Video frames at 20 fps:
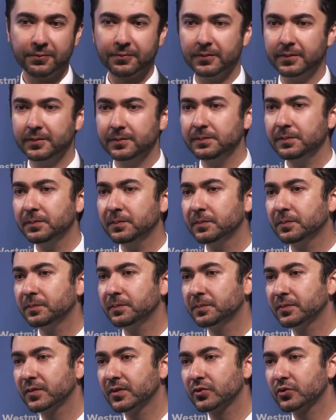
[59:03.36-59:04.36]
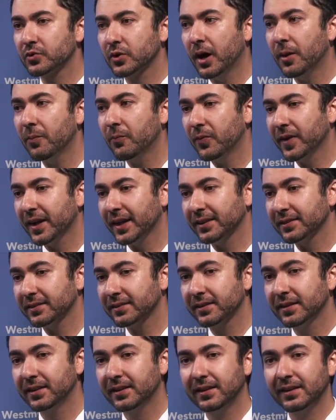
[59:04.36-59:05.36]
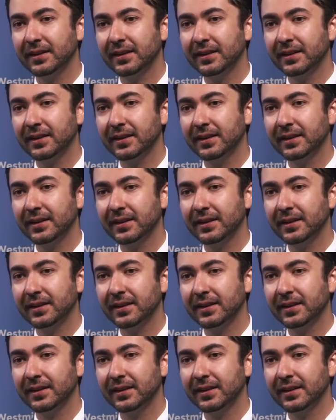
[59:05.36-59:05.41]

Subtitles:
if Trump wins,